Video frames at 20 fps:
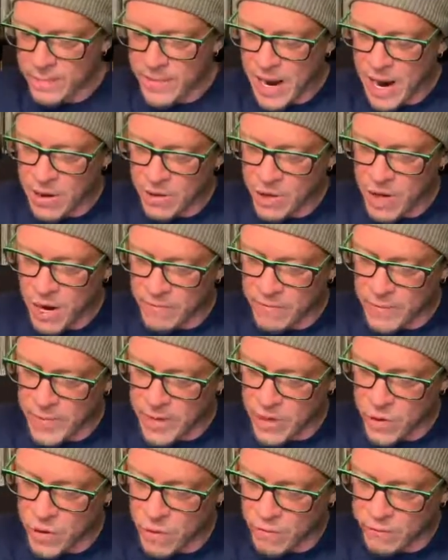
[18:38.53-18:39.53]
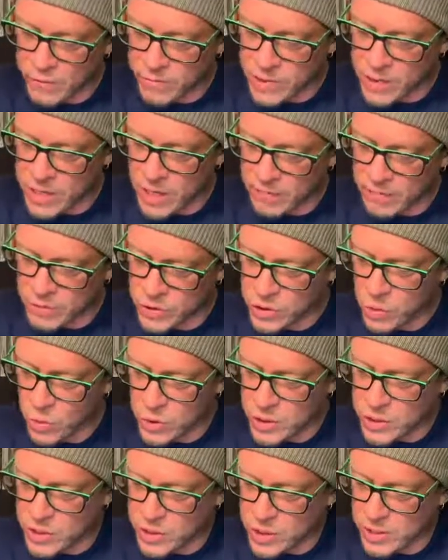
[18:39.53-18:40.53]
Our government knew from several
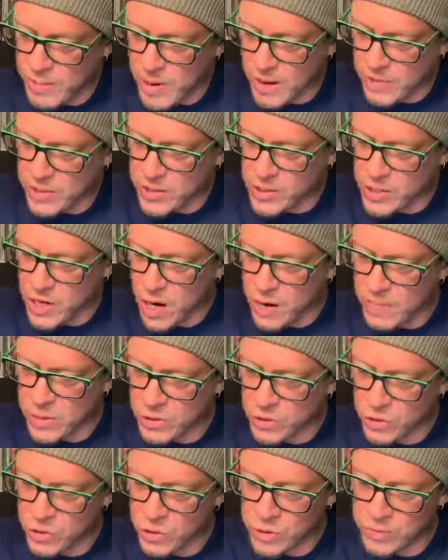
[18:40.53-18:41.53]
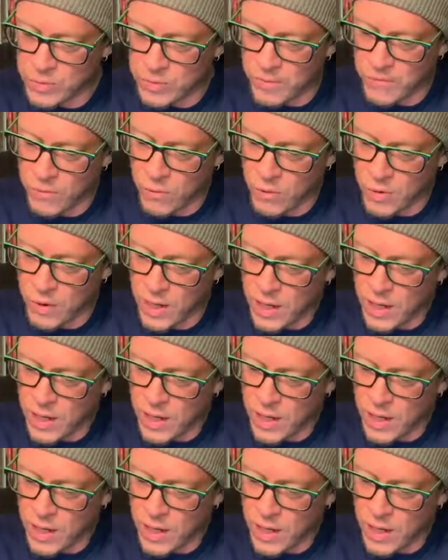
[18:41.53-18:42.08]
sources about these communist troops before